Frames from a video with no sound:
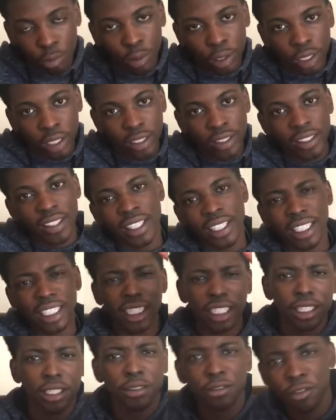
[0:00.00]
bro,
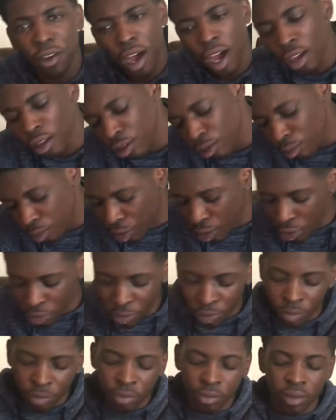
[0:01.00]
it's fire, bro.
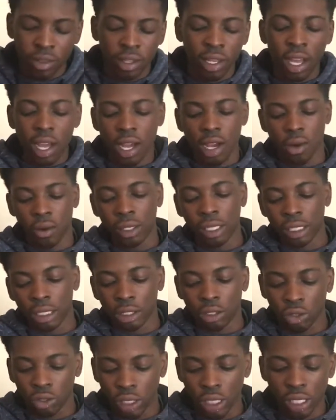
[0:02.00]
Now, let's
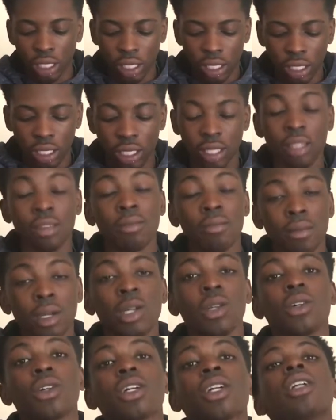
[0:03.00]
drink the
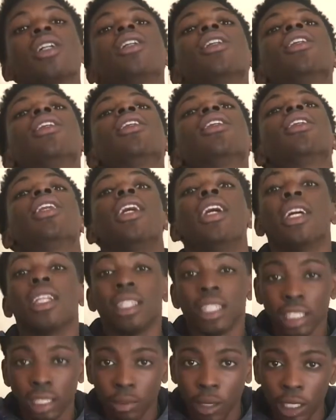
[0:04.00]
milk.
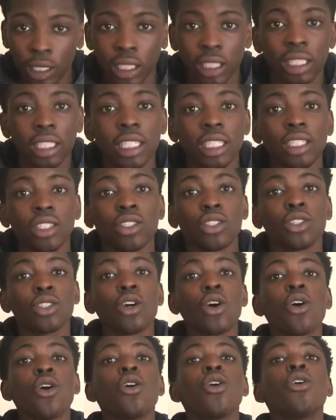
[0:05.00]
This about to taste
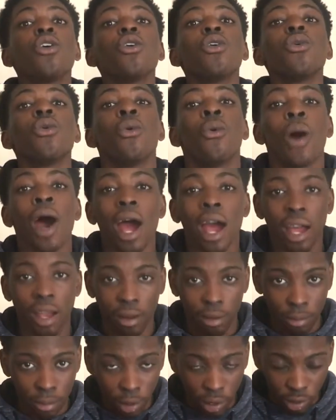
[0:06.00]
so whack,
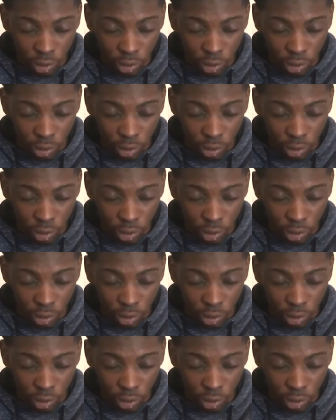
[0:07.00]
bro.